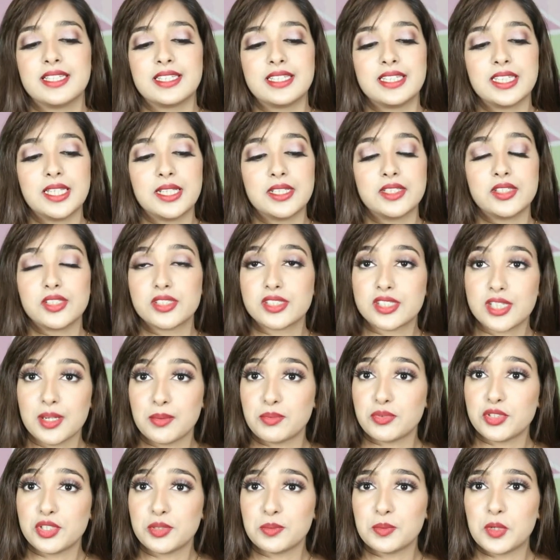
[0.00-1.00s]
the
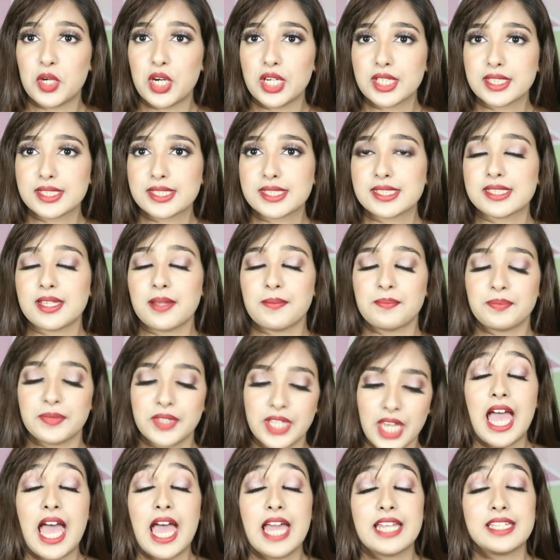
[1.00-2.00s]
description box.
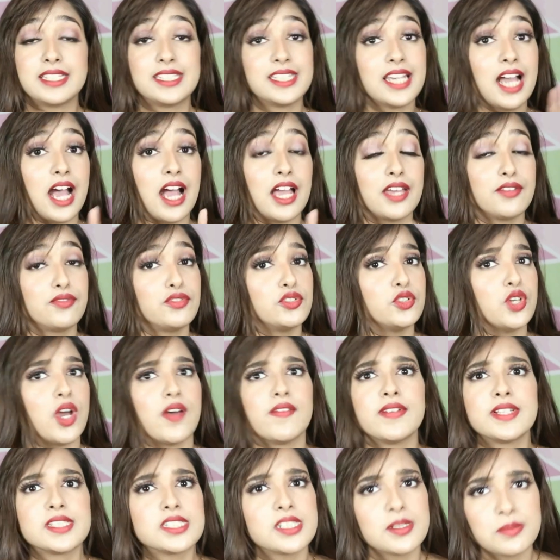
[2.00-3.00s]
And yeah, if you
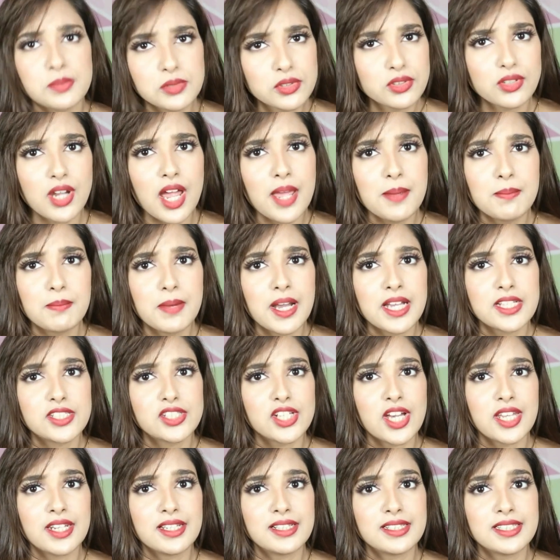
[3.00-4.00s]
haven't subscribed my
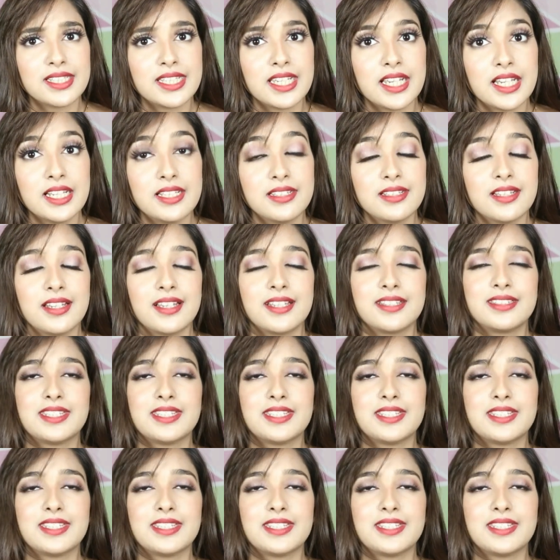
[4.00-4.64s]
channel yet,